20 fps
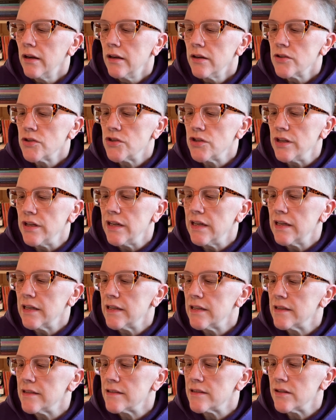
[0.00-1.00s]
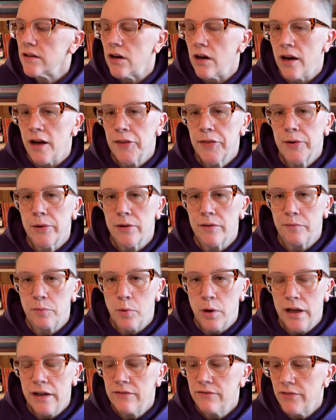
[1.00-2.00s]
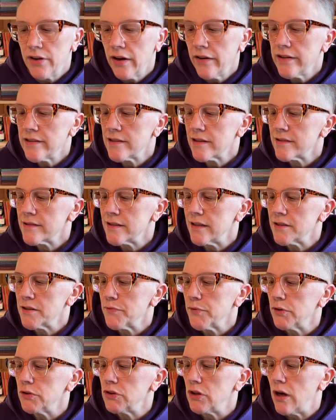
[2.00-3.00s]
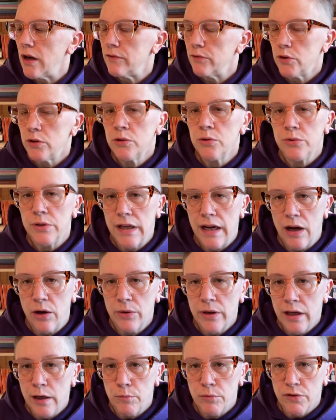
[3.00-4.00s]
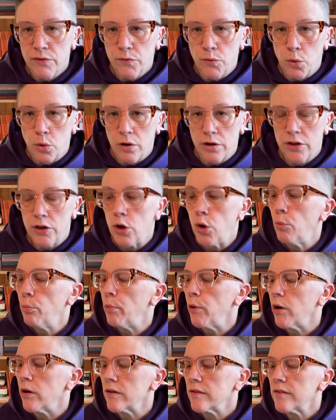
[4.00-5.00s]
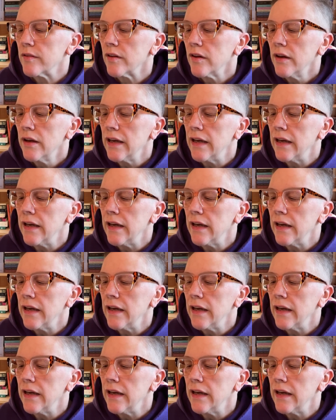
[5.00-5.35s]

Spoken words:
She is the author of one very successful novel who now keeps four notebooks.